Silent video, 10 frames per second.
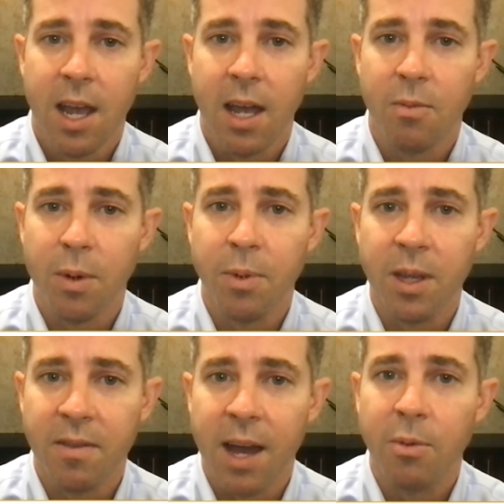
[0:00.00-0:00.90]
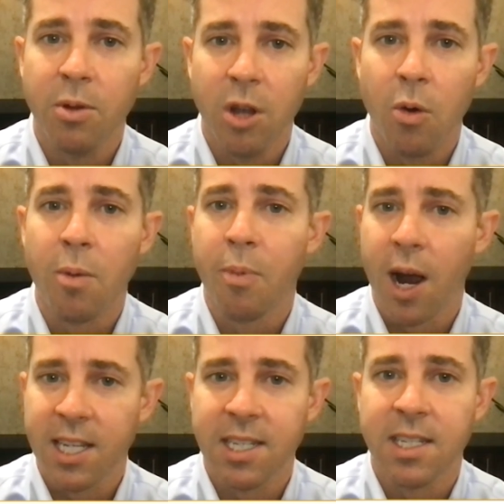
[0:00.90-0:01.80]
And we believe that will lower
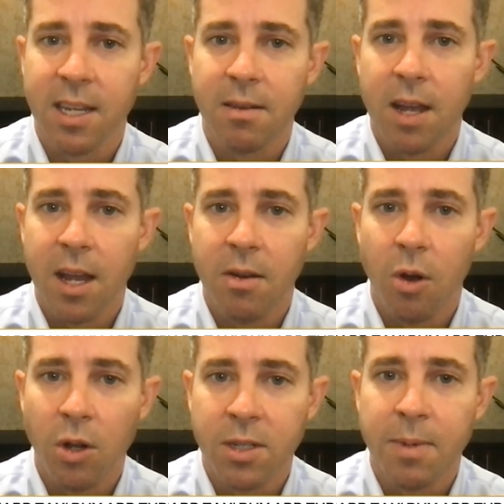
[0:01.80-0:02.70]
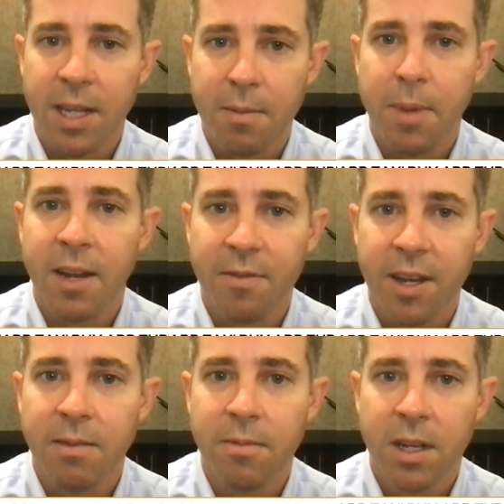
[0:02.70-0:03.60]
prices and, and ultimately
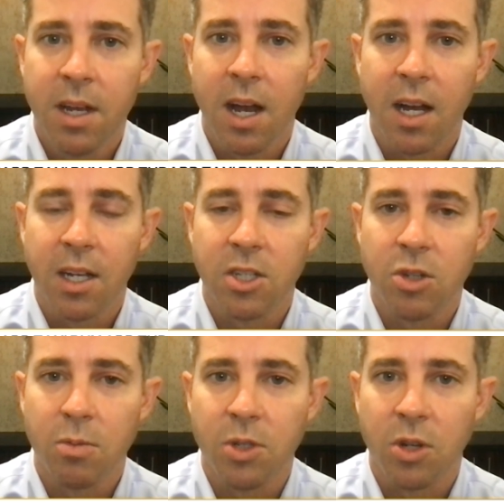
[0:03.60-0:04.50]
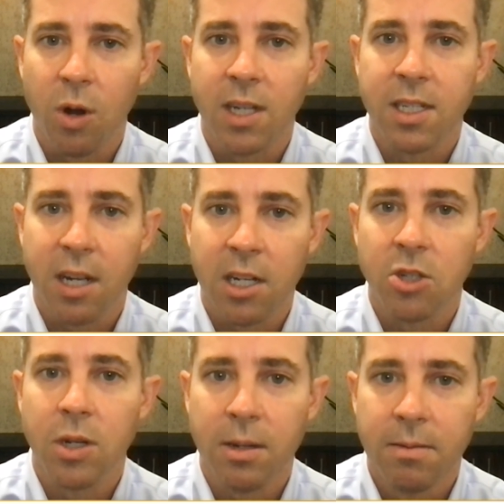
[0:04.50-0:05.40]
benefit uh, consumers across the
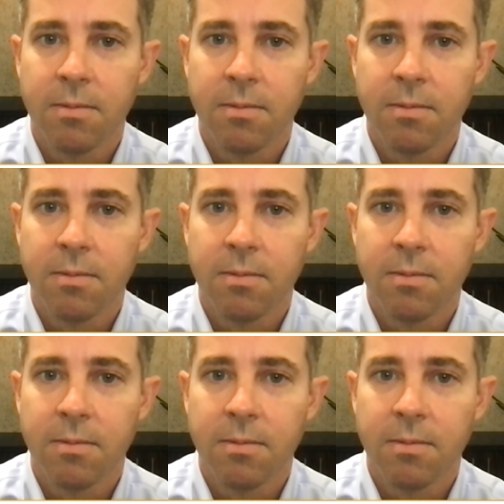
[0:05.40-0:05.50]
country.